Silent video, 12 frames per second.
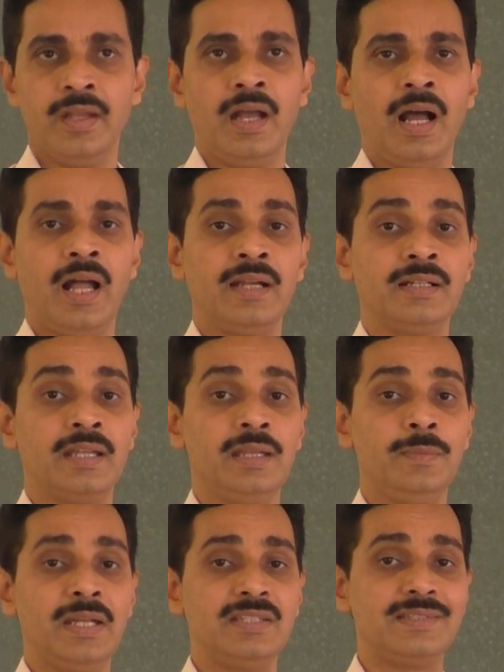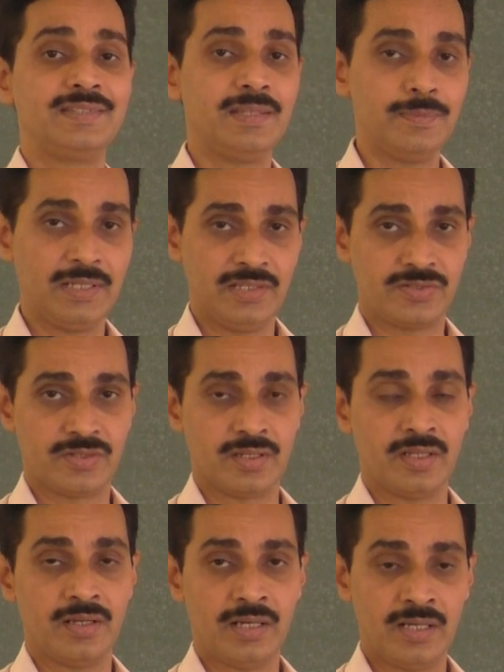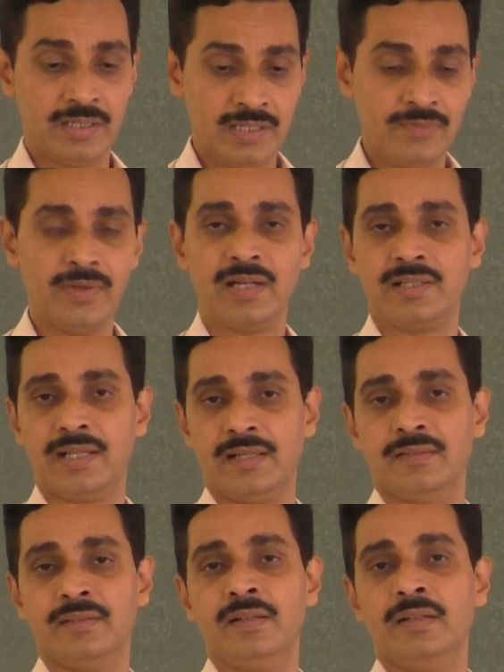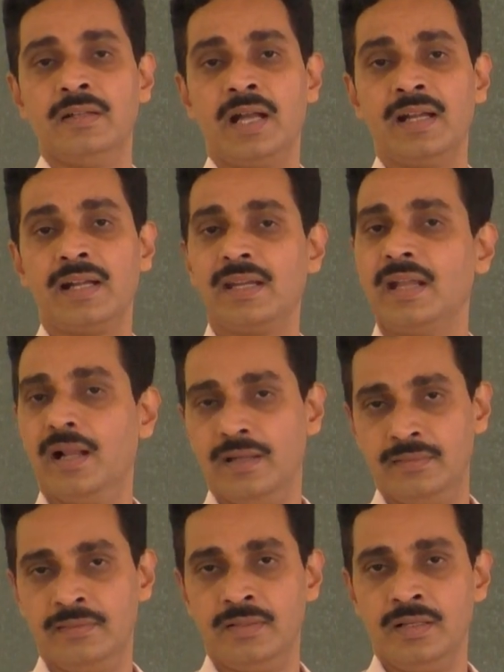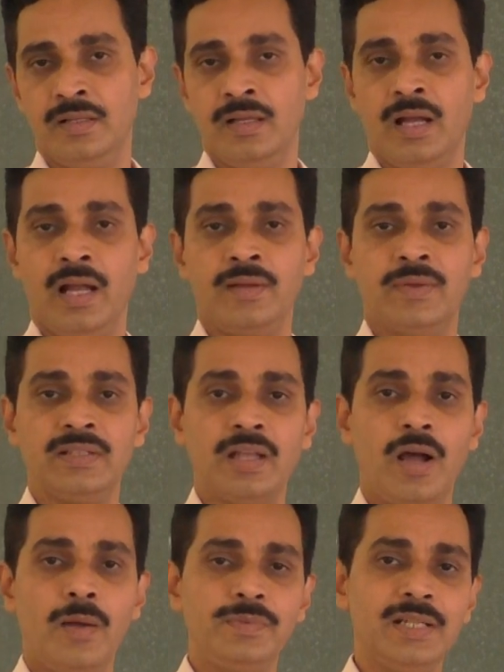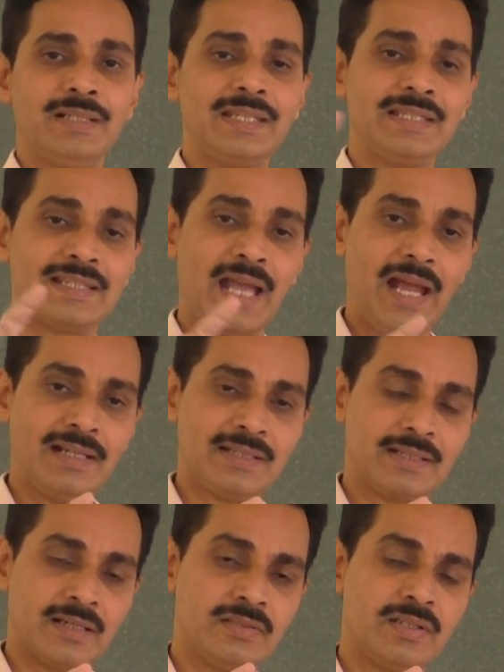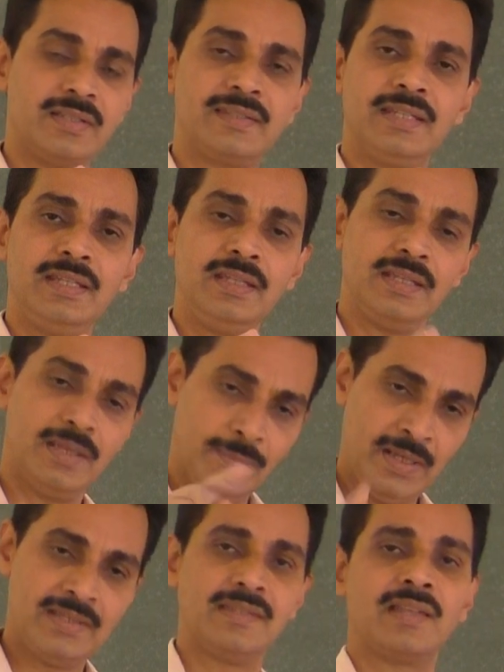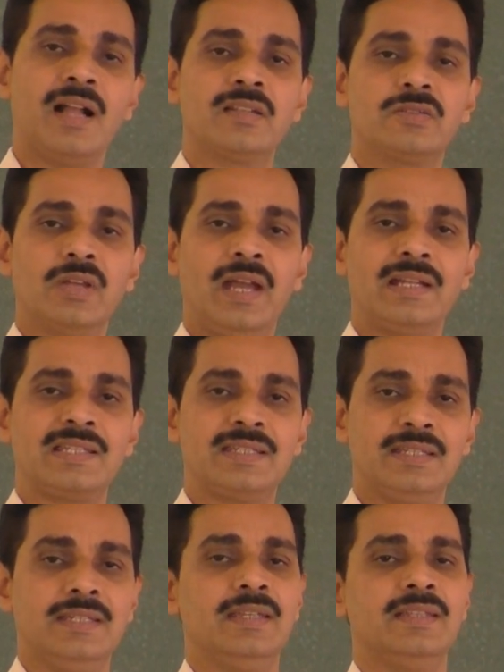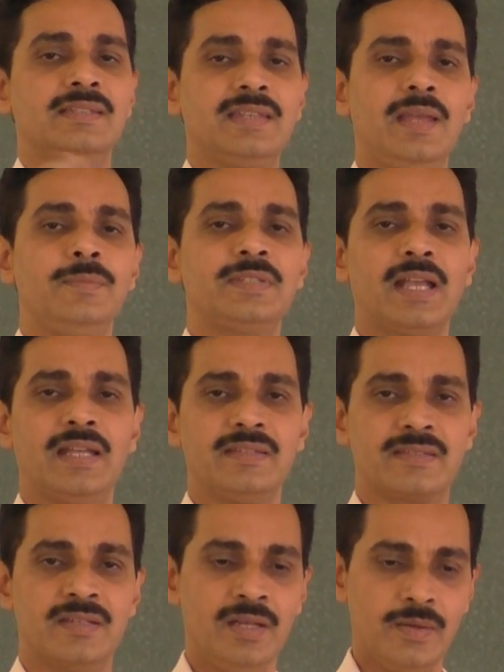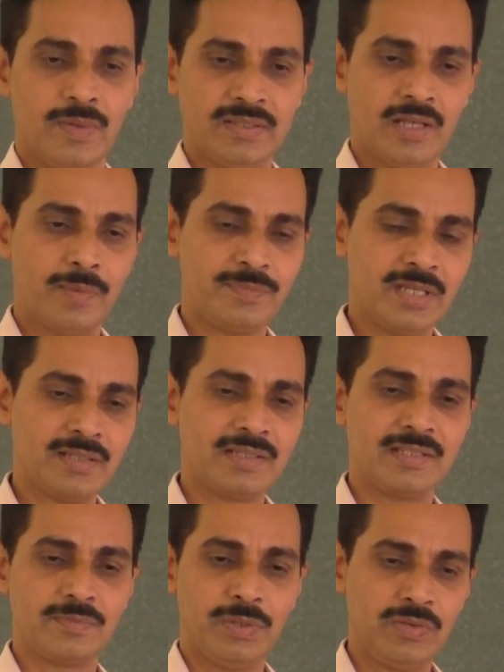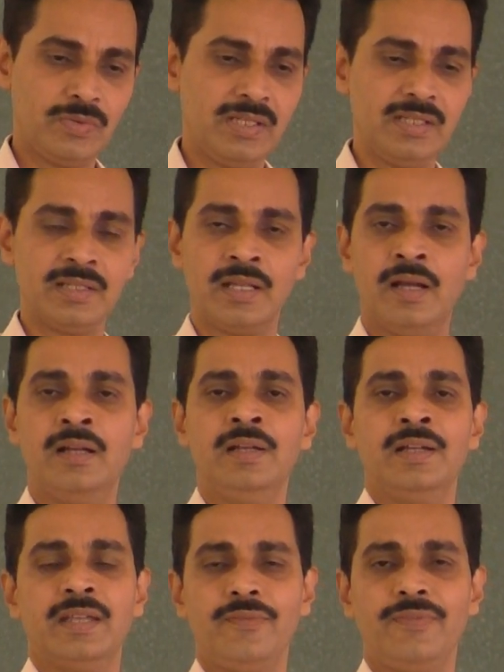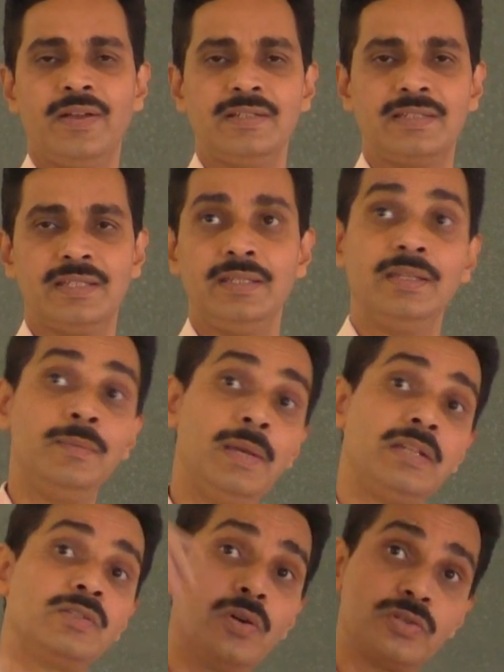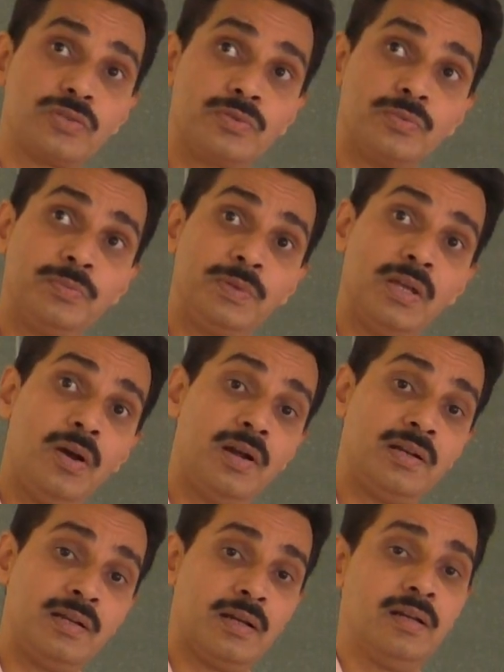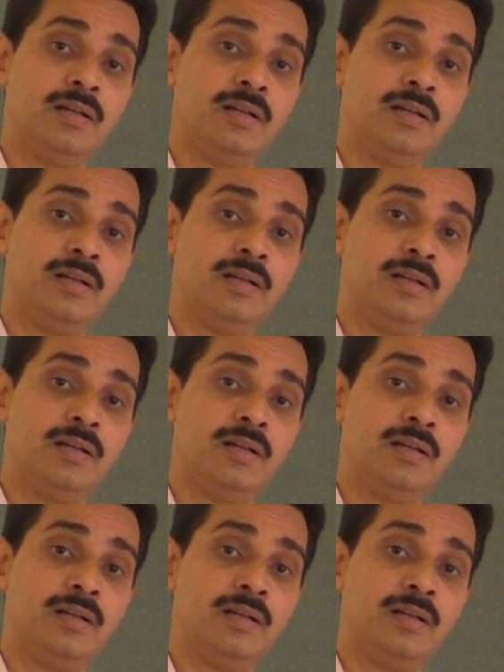and the image is diminished, inverted and real. And when the object is at C, image is also at C, same size. When the object is between F and C, image goes to beyond